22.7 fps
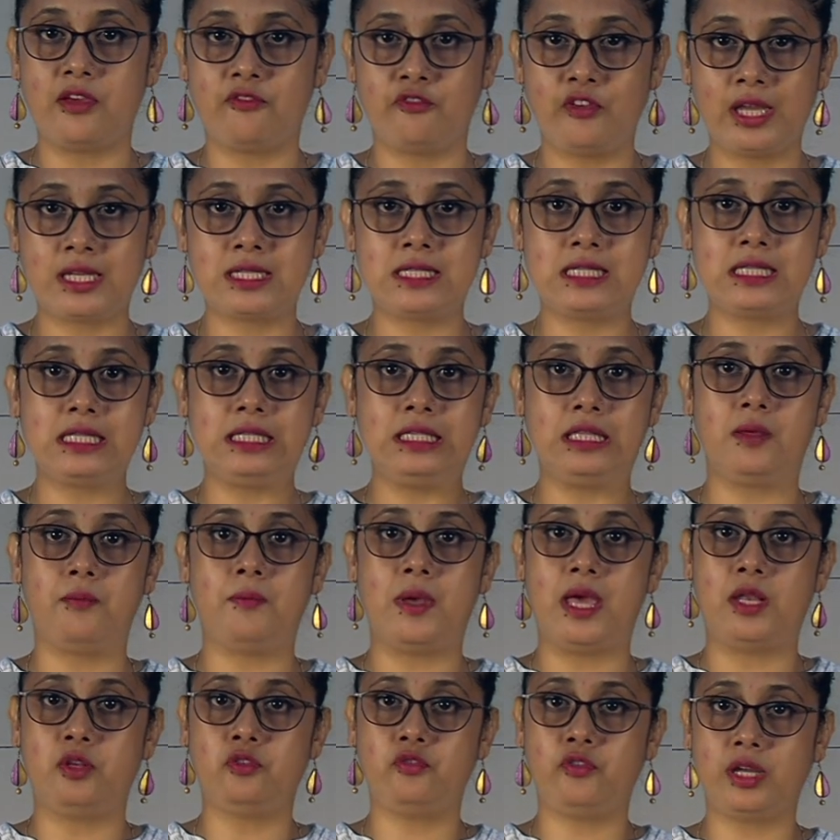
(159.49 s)
affecting the
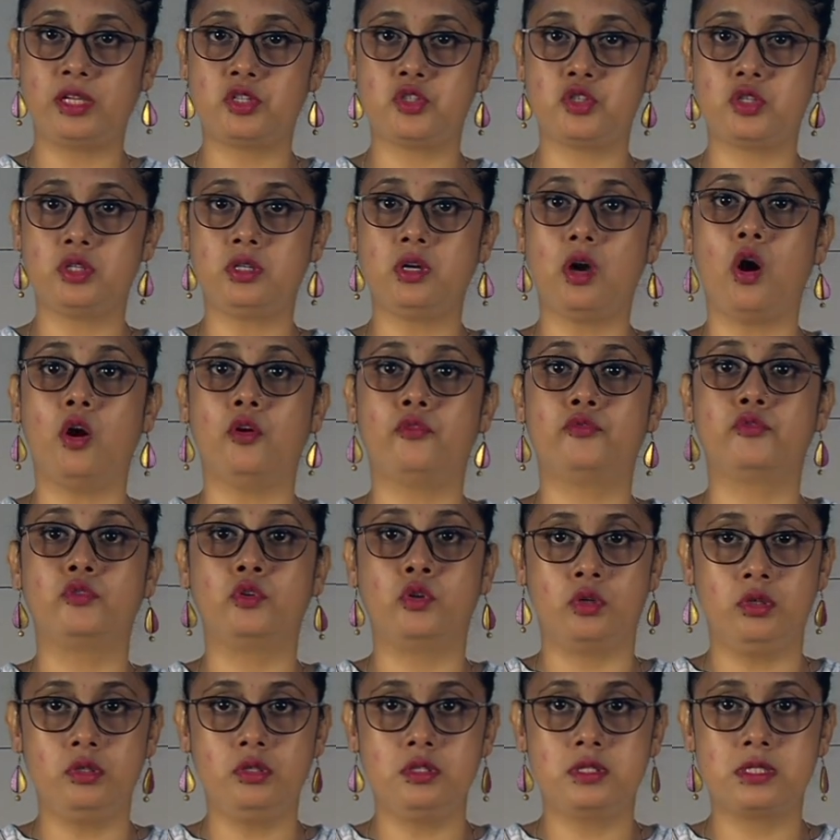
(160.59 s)
manufacture of
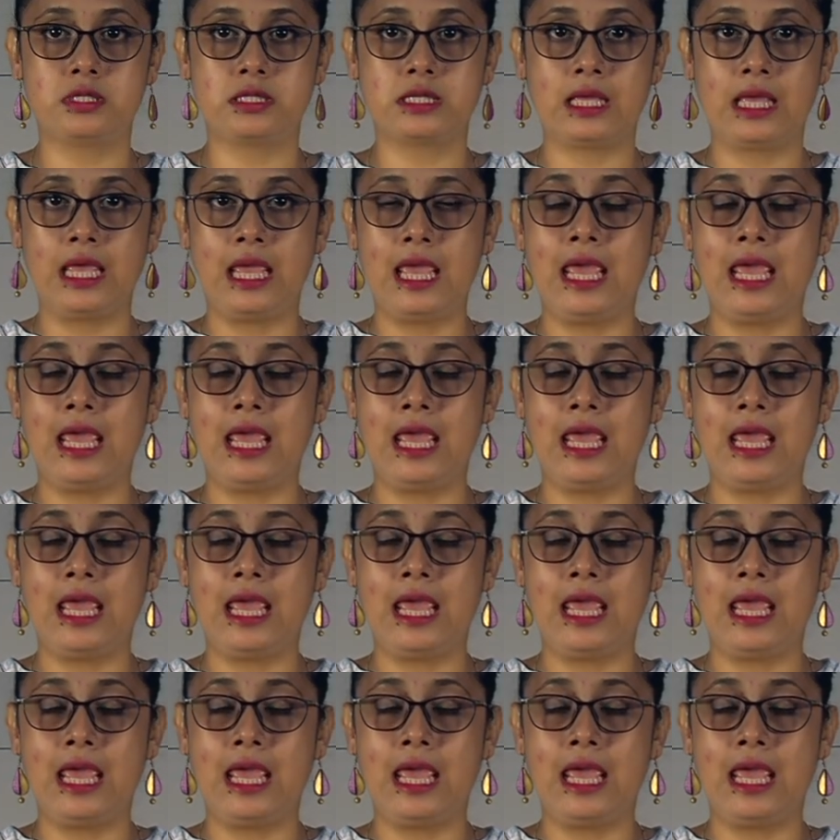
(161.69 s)
goods,